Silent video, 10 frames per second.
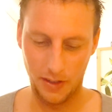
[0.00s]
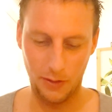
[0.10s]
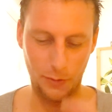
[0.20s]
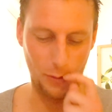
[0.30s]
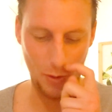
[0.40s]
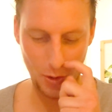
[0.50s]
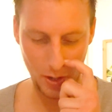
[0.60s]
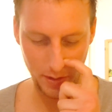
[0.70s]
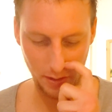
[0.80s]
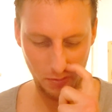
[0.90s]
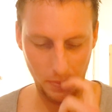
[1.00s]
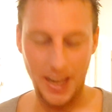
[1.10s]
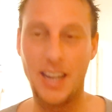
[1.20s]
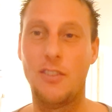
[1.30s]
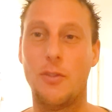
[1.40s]
This 400
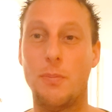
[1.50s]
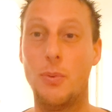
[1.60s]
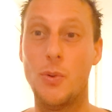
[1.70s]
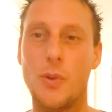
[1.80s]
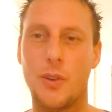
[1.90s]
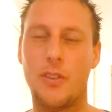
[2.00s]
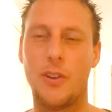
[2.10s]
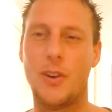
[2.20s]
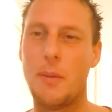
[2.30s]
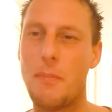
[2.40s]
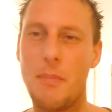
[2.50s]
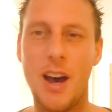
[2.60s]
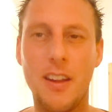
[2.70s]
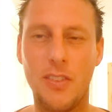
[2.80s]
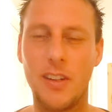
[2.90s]
page book. So the
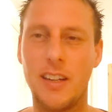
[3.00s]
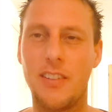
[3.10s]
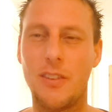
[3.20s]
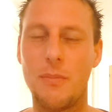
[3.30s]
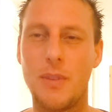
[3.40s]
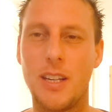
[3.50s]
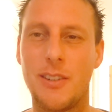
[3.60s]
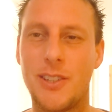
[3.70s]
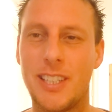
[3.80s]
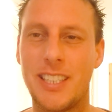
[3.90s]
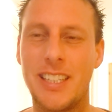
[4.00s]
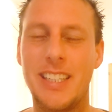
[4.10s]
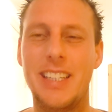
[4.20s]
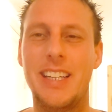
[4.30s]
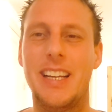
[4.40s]
master is the mirror.
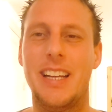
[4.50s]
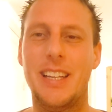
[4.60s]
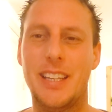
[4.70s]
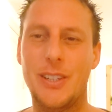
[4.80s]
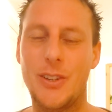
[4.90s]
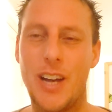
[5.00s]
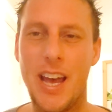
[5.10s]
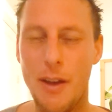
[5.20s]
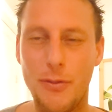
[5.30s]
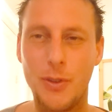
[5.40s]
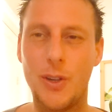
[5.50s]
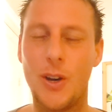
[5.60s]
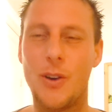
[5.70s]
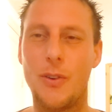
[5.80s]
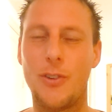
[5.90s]
You have to
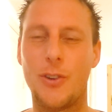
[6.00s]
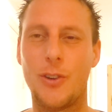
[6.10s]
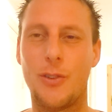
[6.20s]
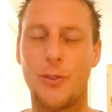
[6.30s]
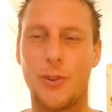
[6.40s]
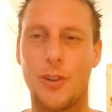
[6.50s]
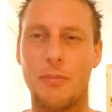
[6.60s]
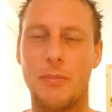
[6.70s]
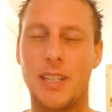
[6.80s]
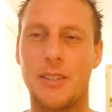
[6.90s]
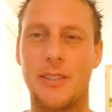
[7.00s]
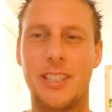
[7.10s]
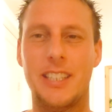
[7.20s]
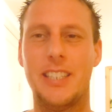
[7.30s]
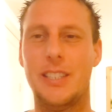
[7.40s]
go search for a
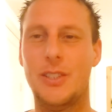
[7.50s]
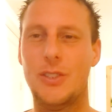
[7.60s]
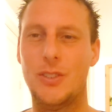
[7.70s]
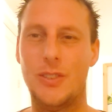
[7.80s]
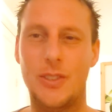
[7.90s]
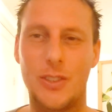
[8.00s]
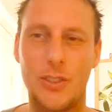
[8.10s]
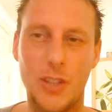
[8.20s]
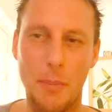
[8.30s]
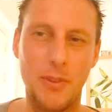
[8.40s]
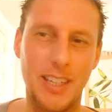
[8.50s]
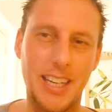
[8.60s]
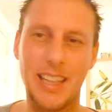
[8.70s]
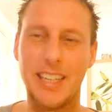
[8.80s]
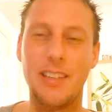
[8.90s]
mirror. Stop the
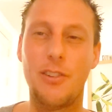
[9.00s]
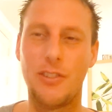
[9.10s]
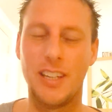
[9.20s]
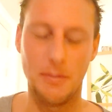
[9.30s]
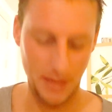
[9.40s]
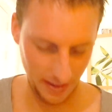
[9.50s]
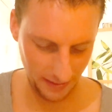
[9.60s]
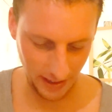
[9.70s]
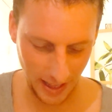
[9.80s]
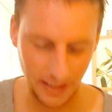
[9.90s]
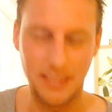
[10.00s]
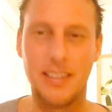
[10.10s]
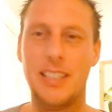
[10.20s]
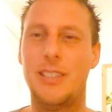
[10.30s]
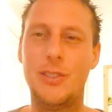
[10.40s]
clinching mentality.